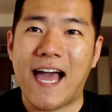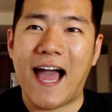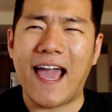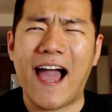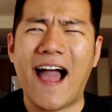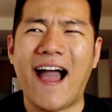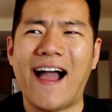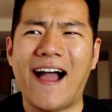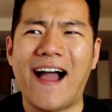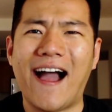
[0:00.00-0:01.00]

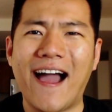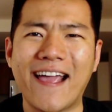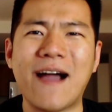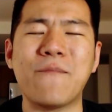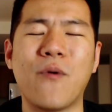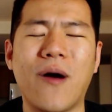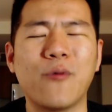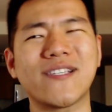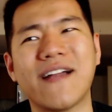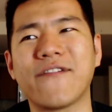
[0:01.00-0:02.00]
I
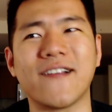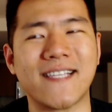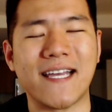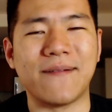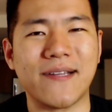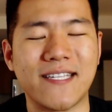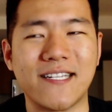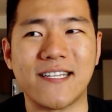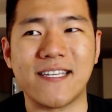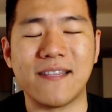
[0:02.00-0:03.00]
was not very excited about
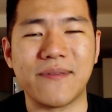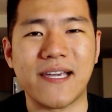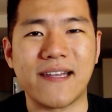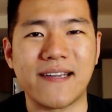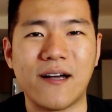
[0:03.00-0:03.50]
TGT in the beginning.